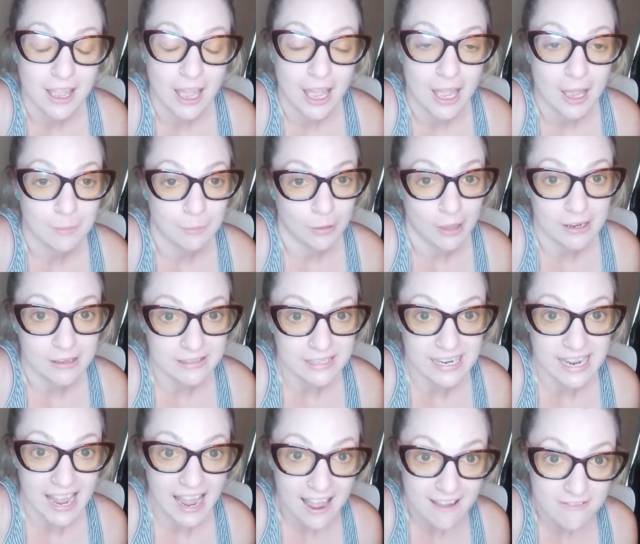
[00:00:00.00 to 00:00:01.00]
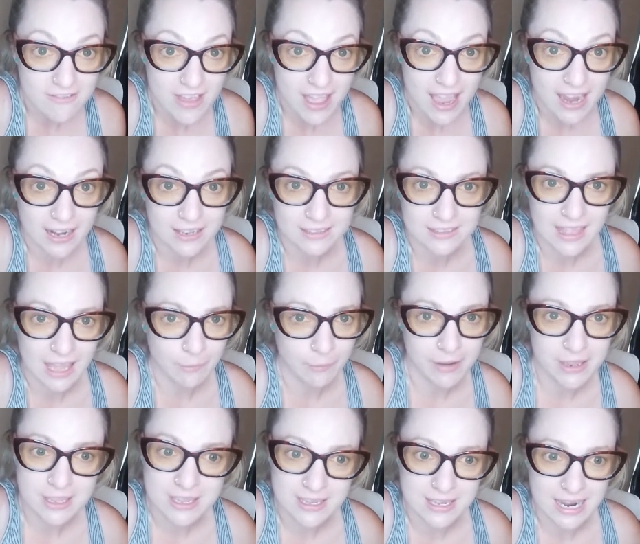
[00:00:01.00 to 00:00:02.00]
Luckily I have that
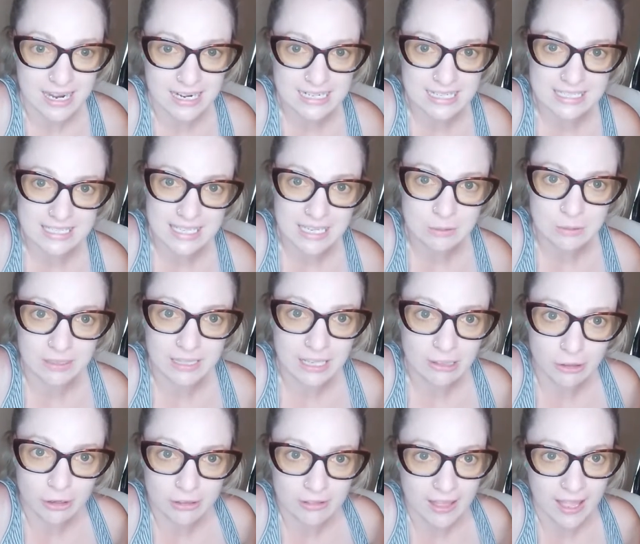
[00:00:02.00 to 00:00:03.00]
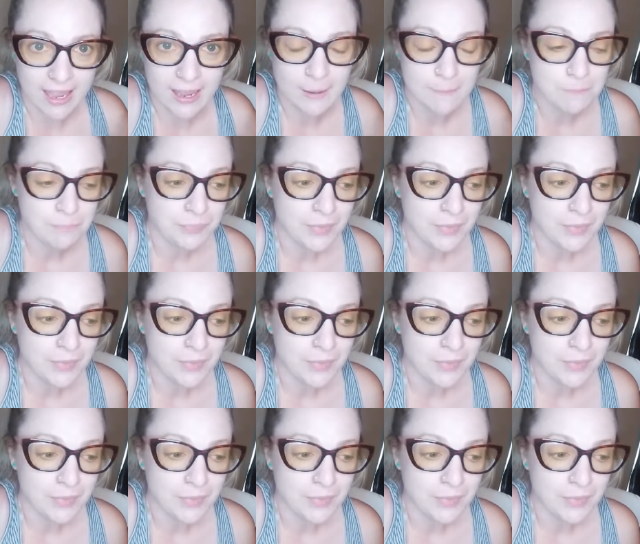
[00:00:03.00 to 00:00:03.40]
way you can kind of see what they look like,